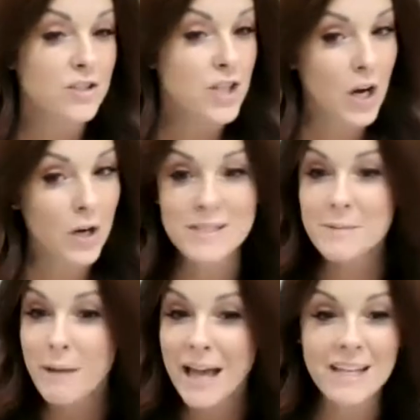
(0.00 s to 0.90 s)
Don't
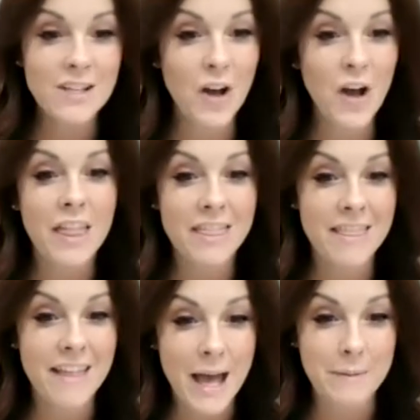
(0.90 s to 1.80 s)
depend on
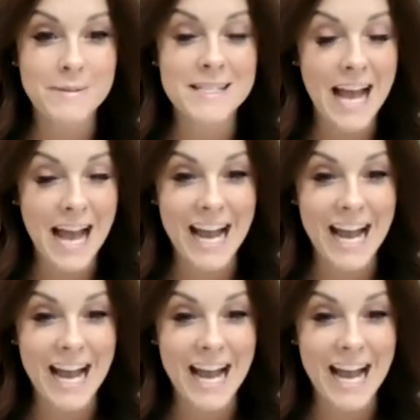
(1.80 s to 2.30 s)
them to